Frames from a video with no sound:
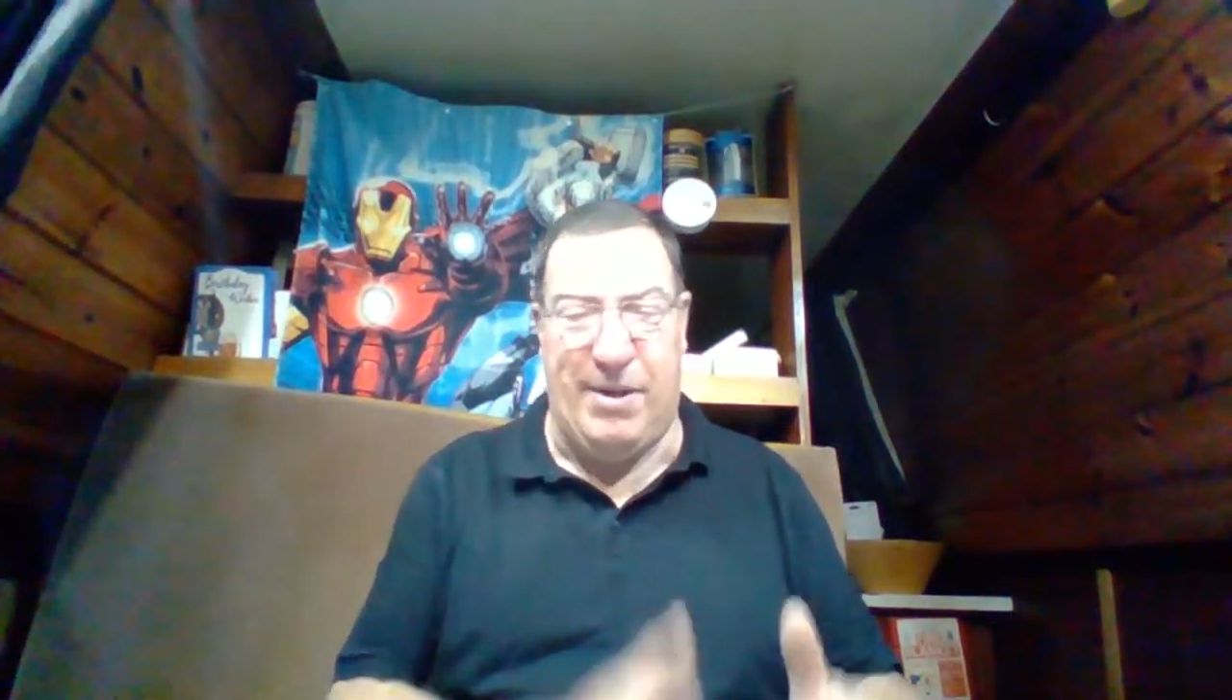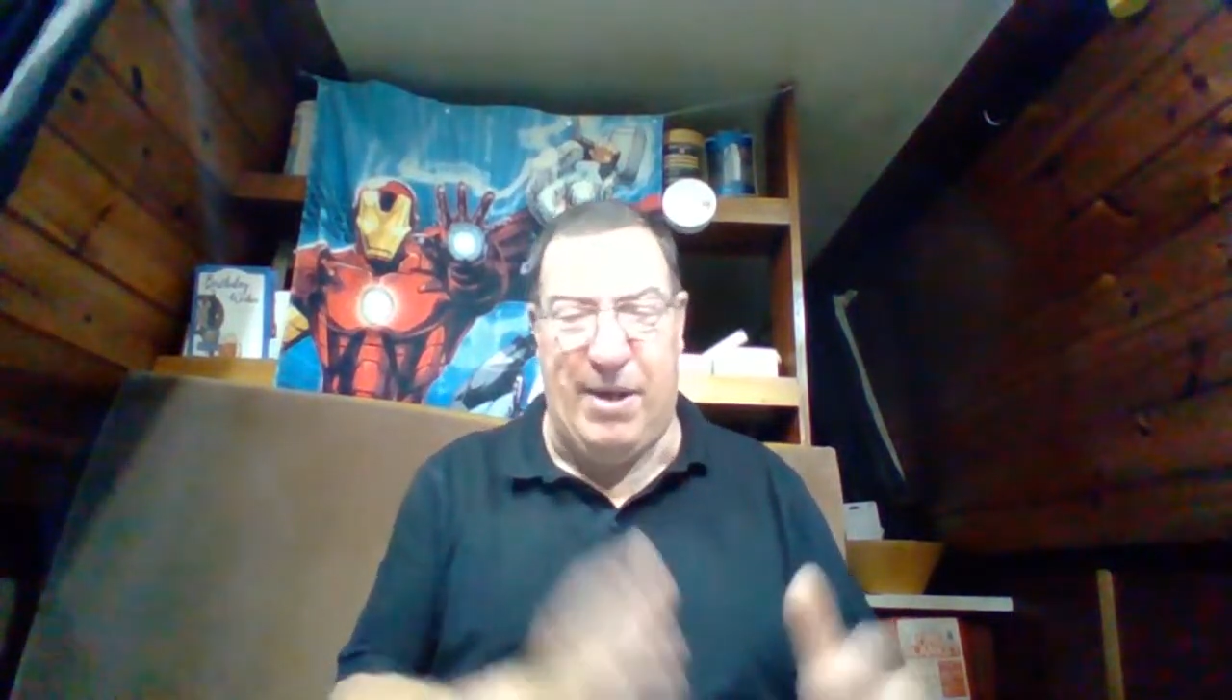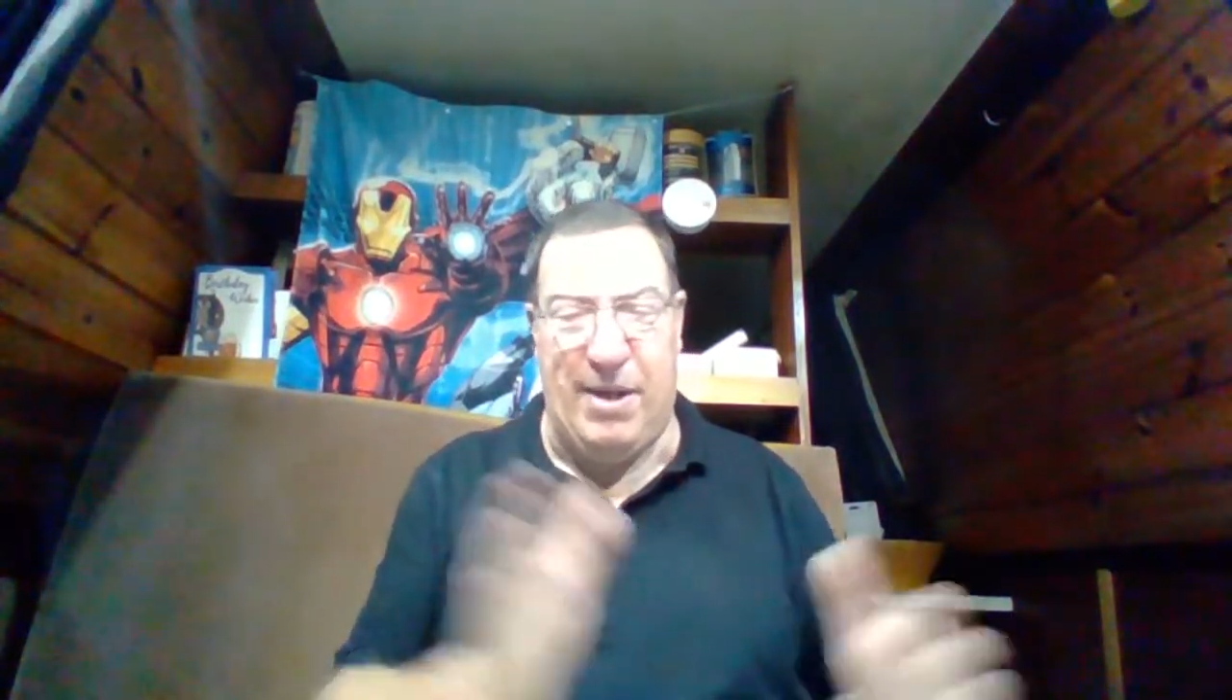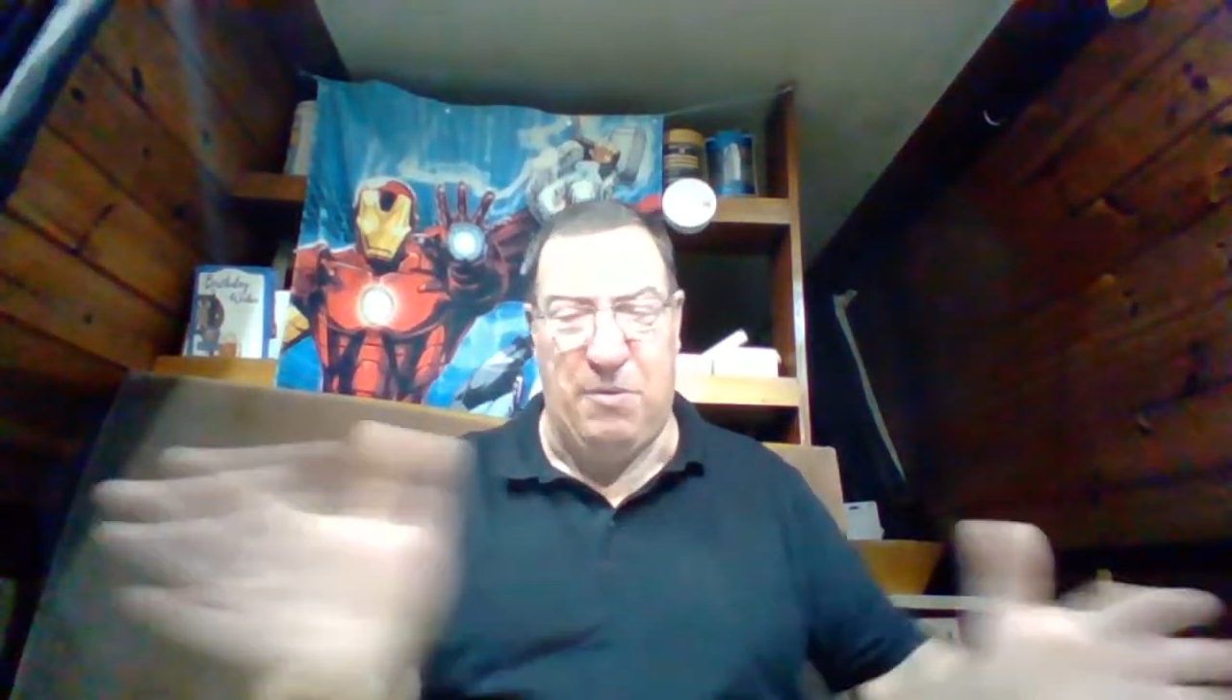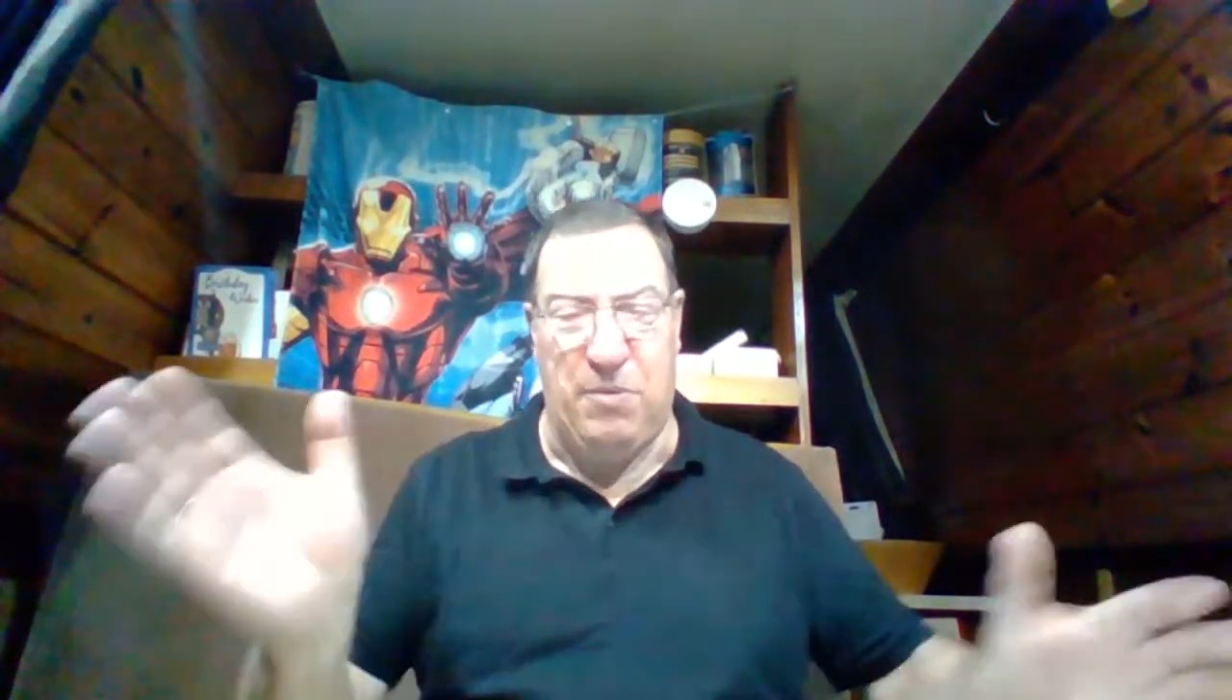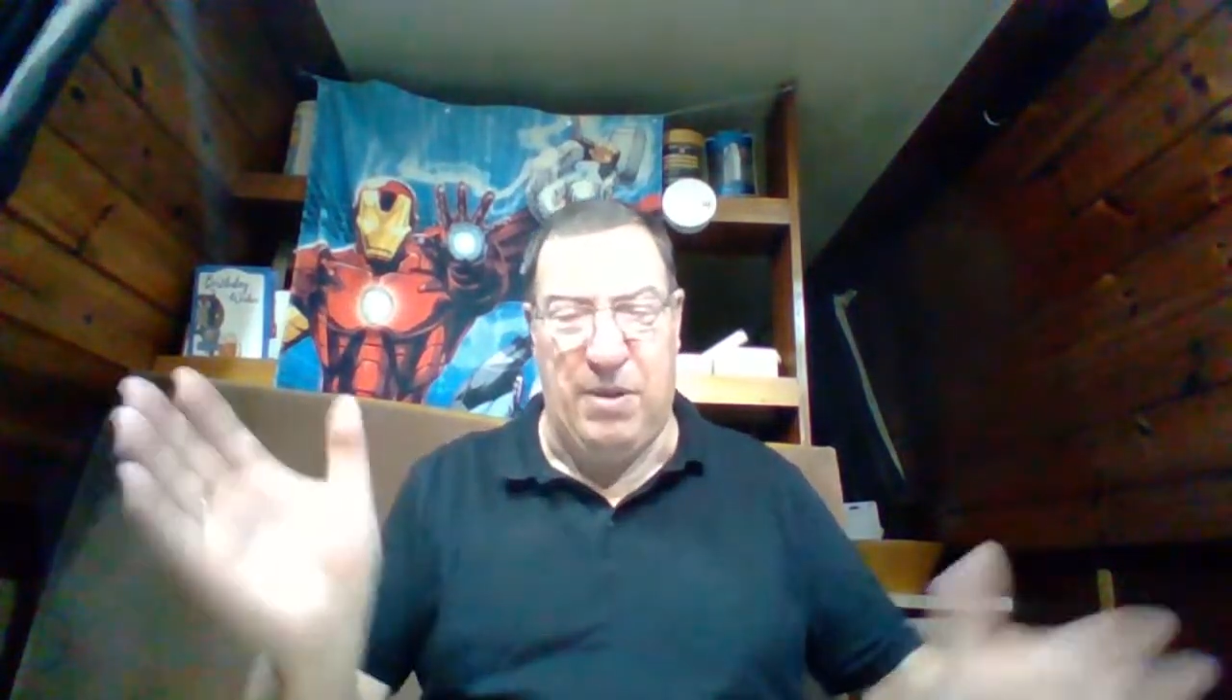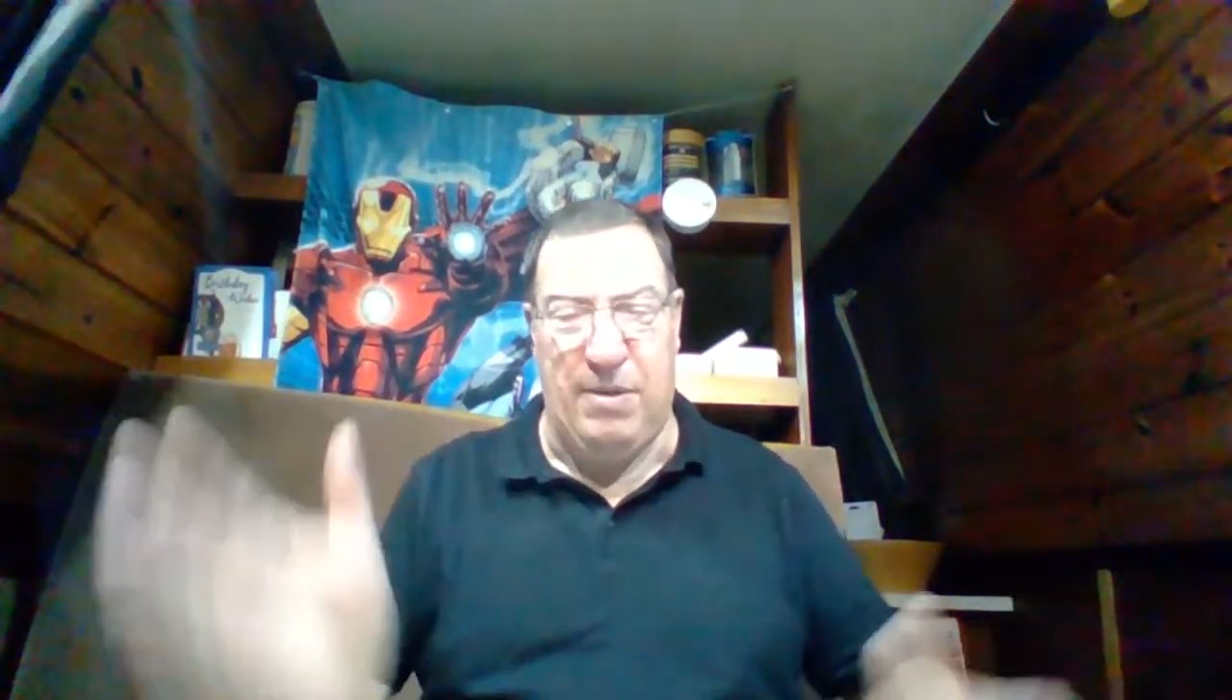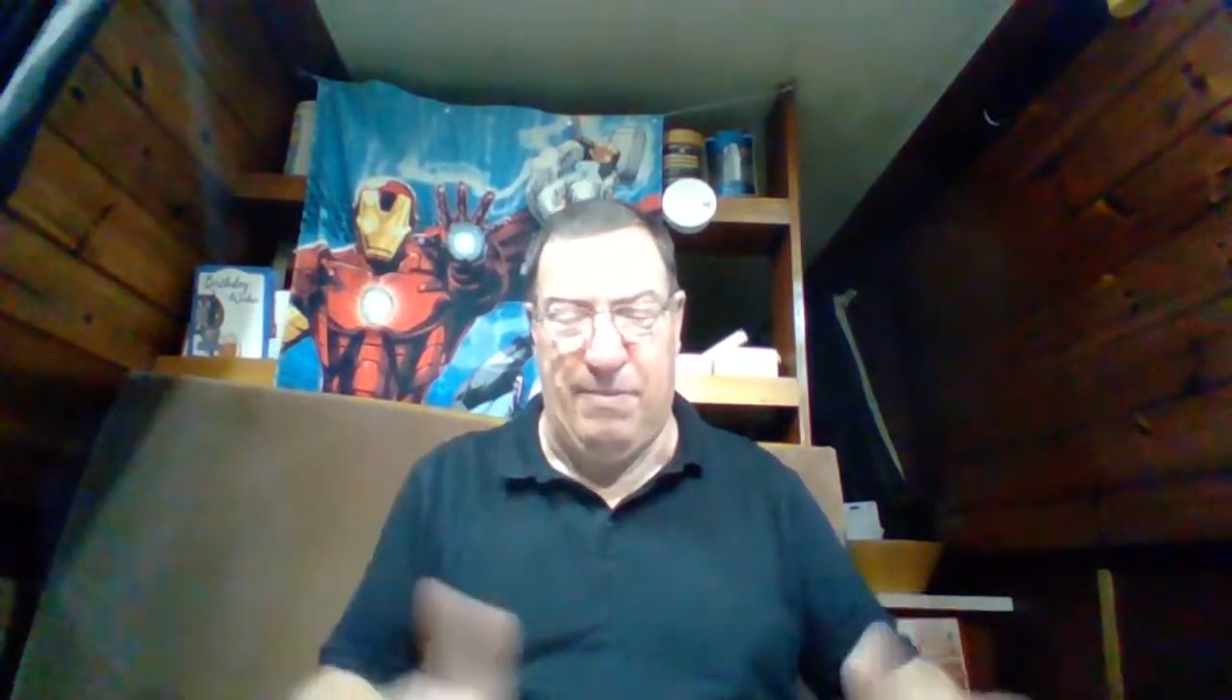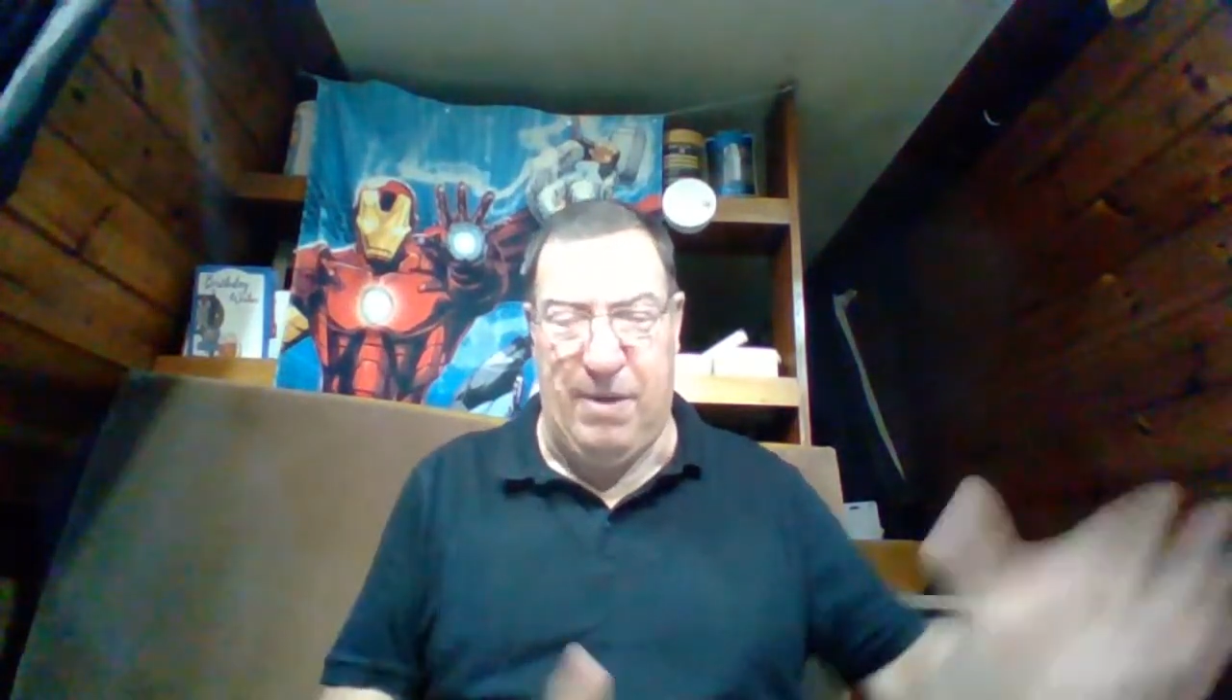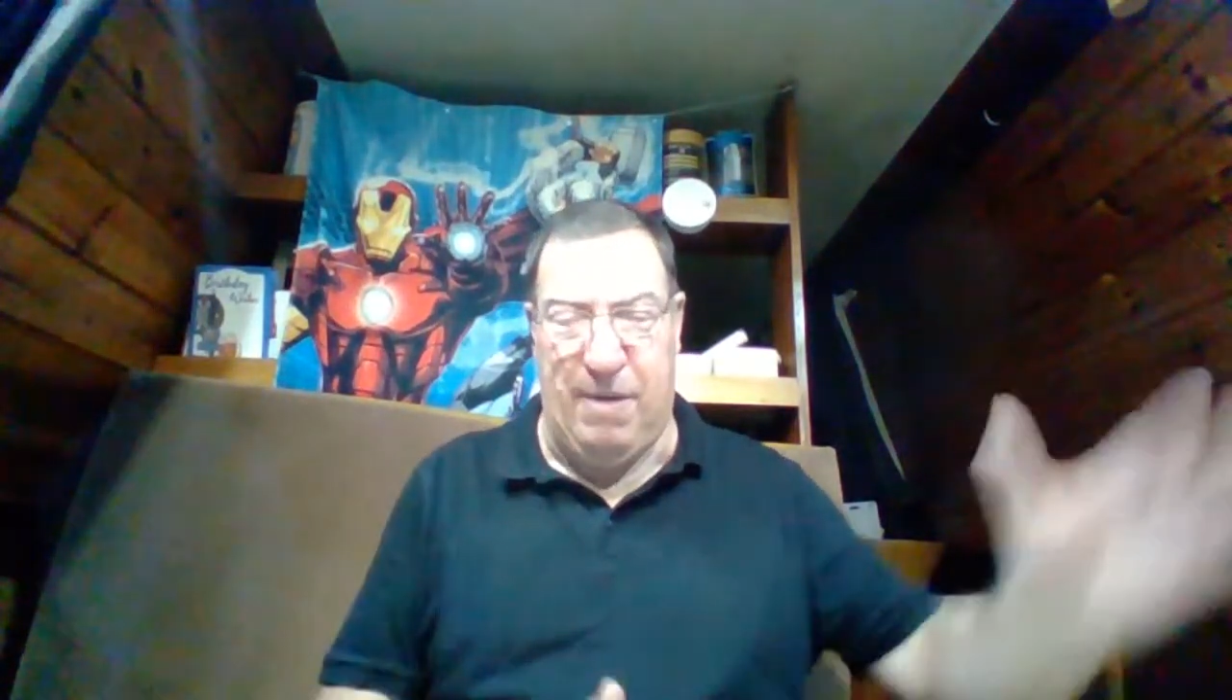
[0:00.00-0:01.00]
cut all the